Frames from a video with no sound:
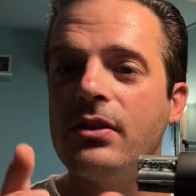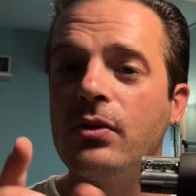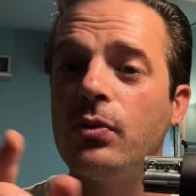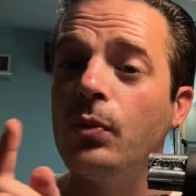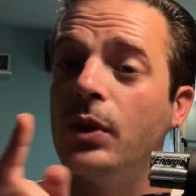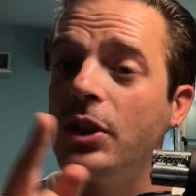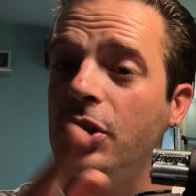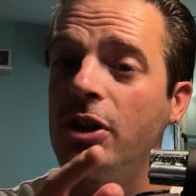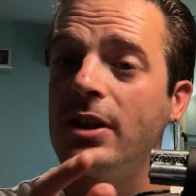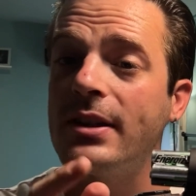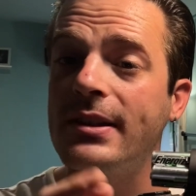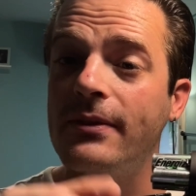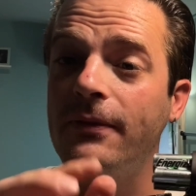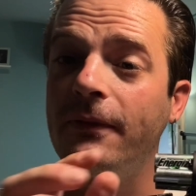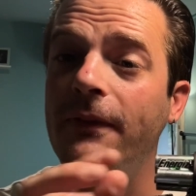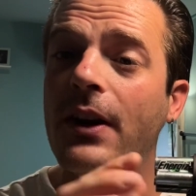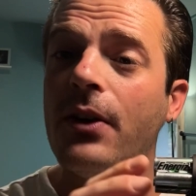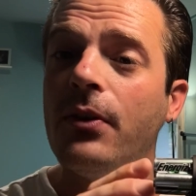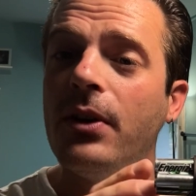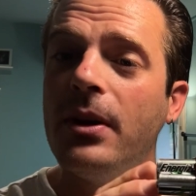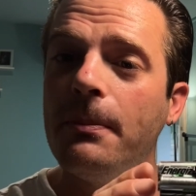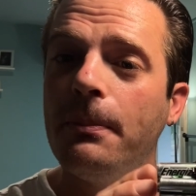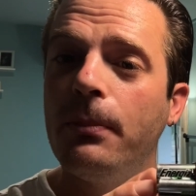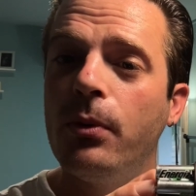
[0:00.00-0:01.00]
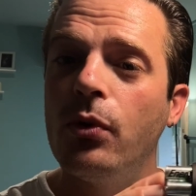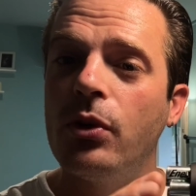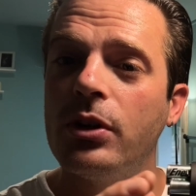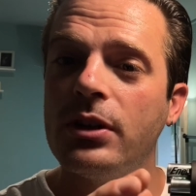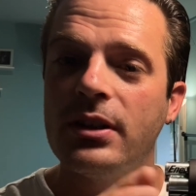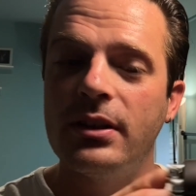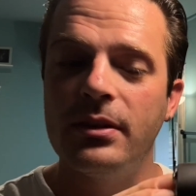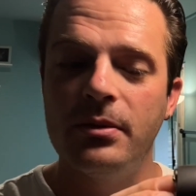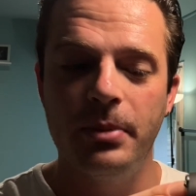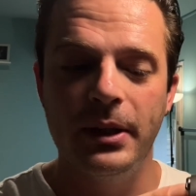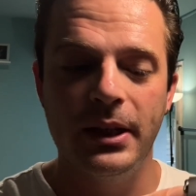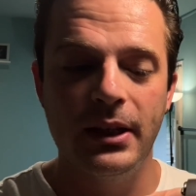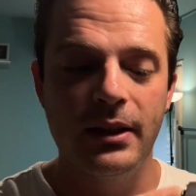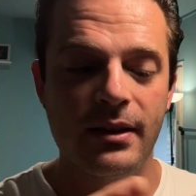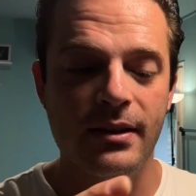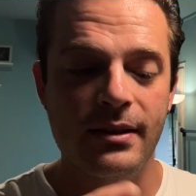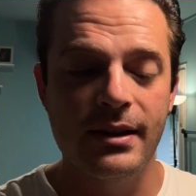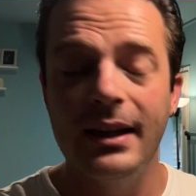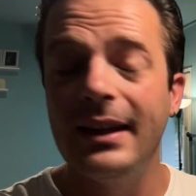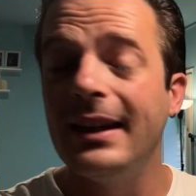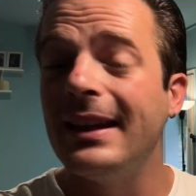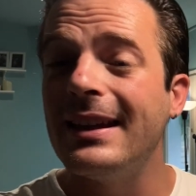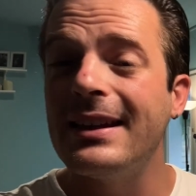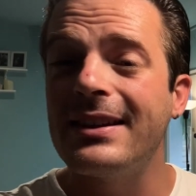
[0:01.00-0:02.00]
which is very important because
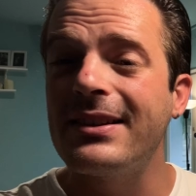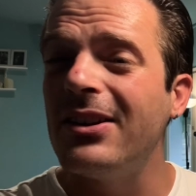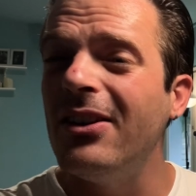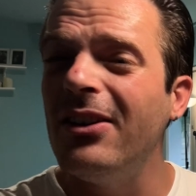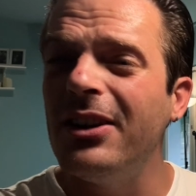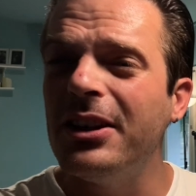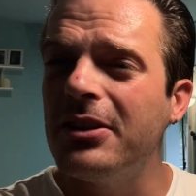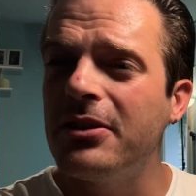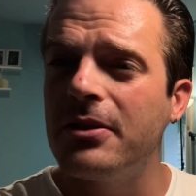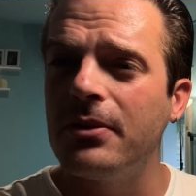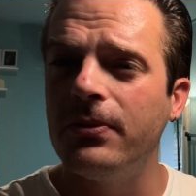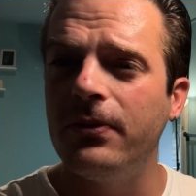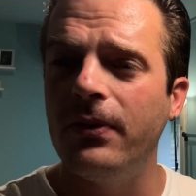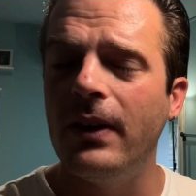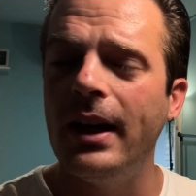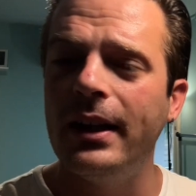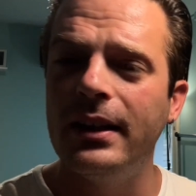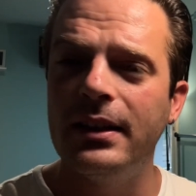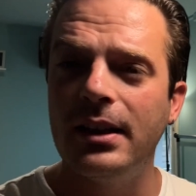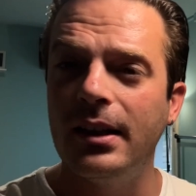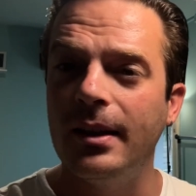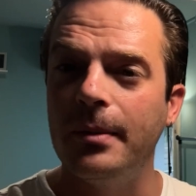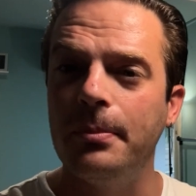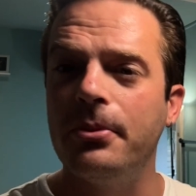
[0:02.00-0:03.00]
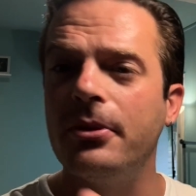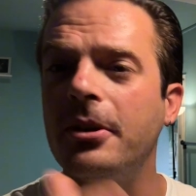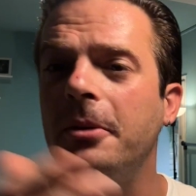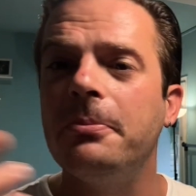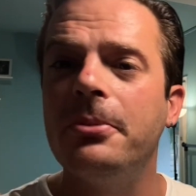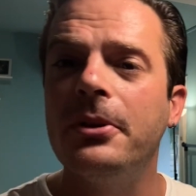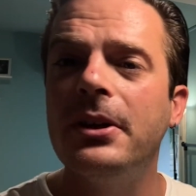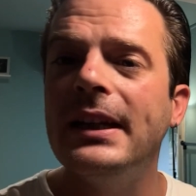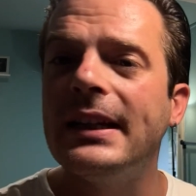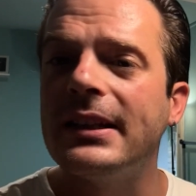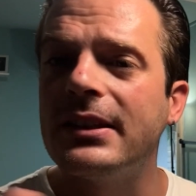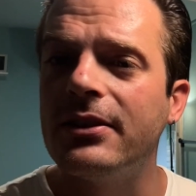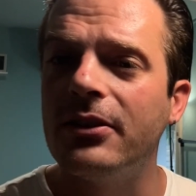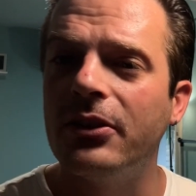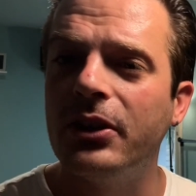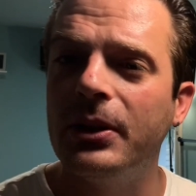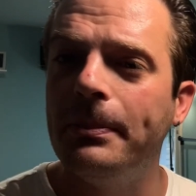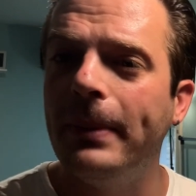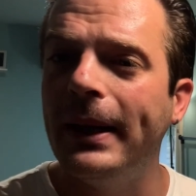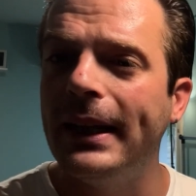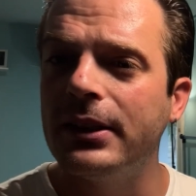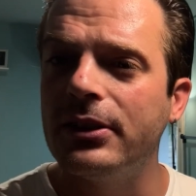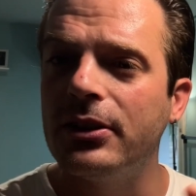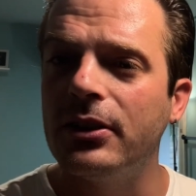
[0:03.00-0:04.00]
it's hard to find a proprietary
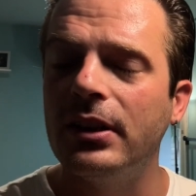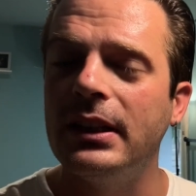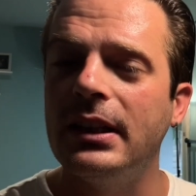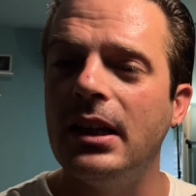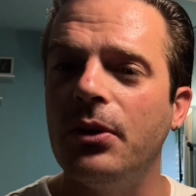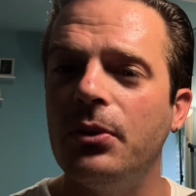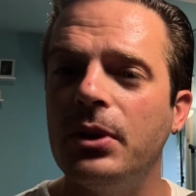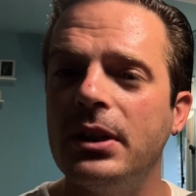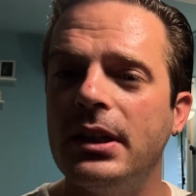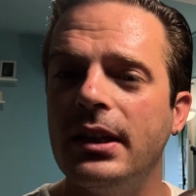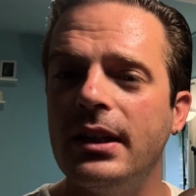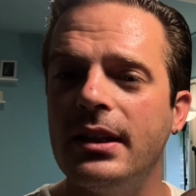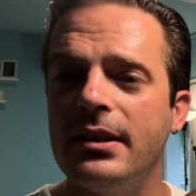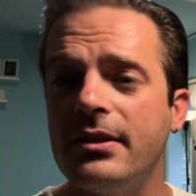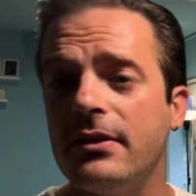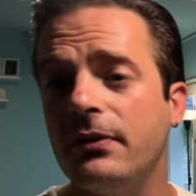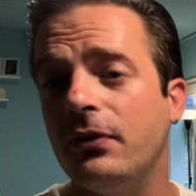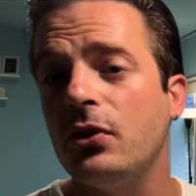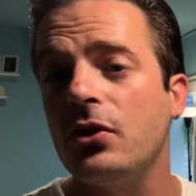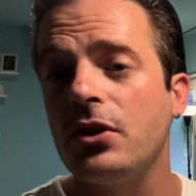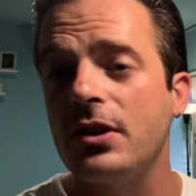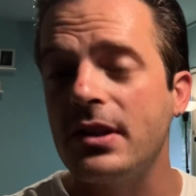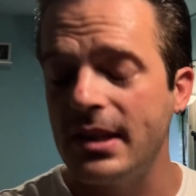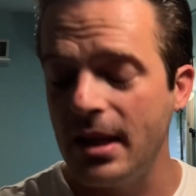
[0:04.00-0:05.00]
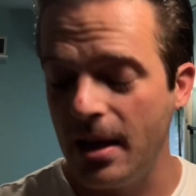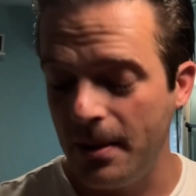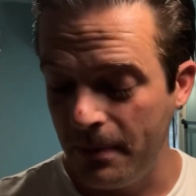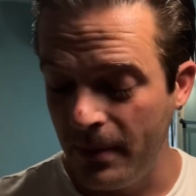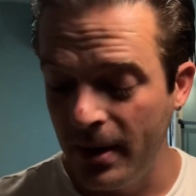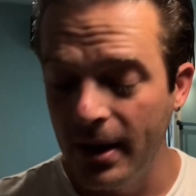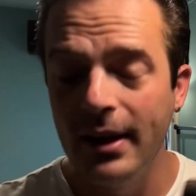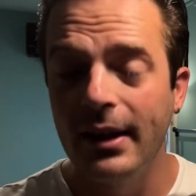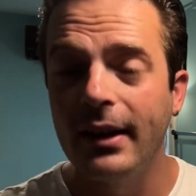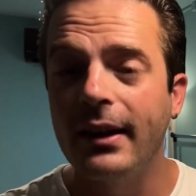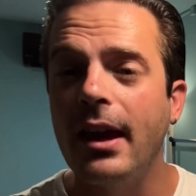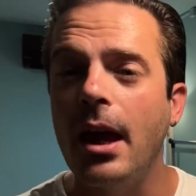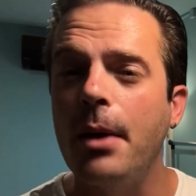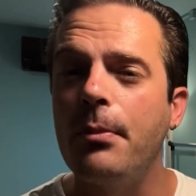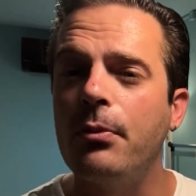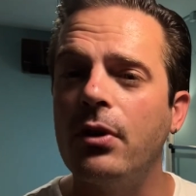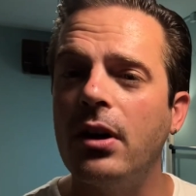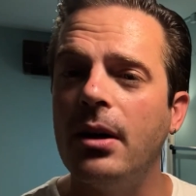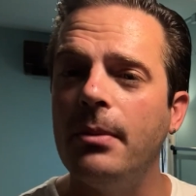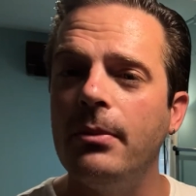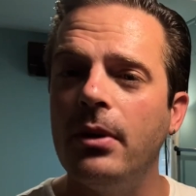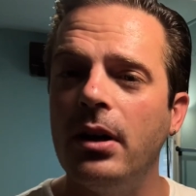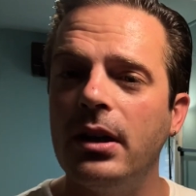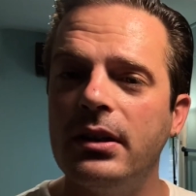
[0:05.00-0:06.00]
battery nowadays for some camera
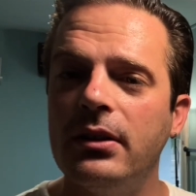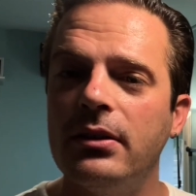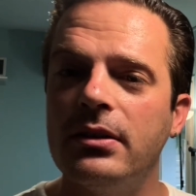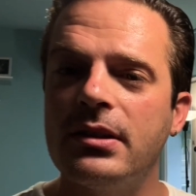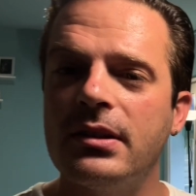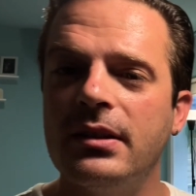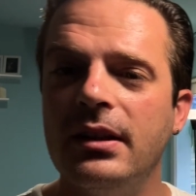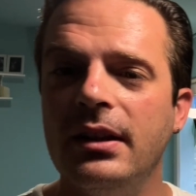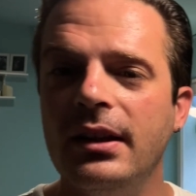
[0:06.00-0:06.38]
models.